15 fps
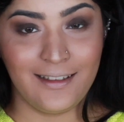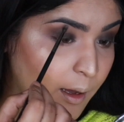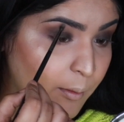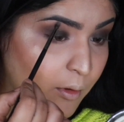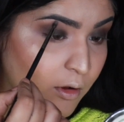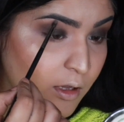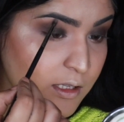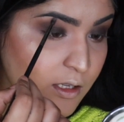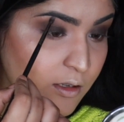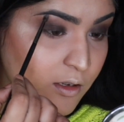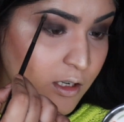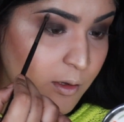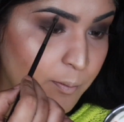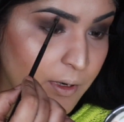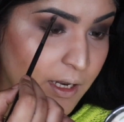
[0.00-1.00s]
I'm also
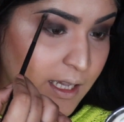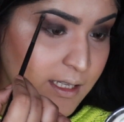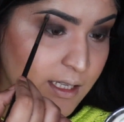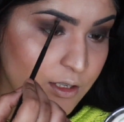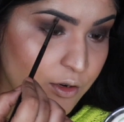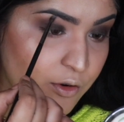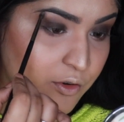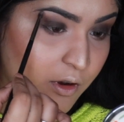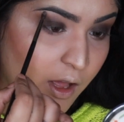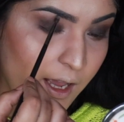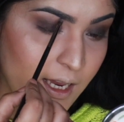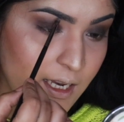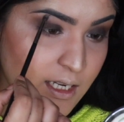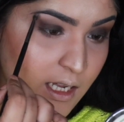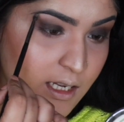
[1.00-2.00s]
gonna place it
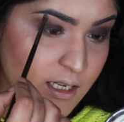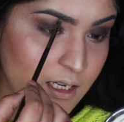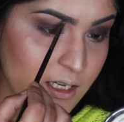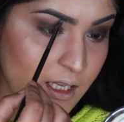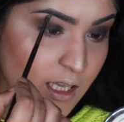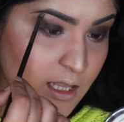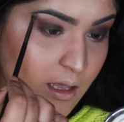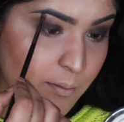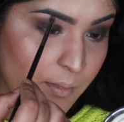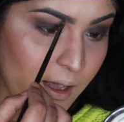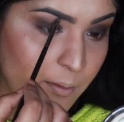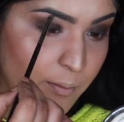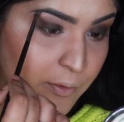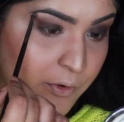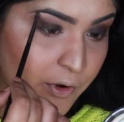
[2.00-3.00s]
right underneath
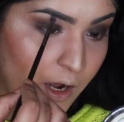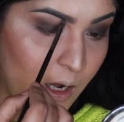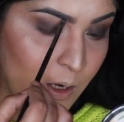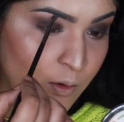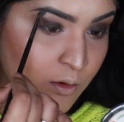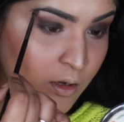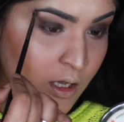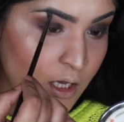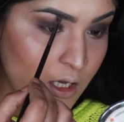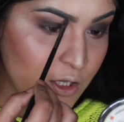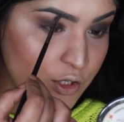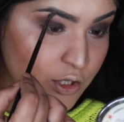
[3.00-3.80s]
my brow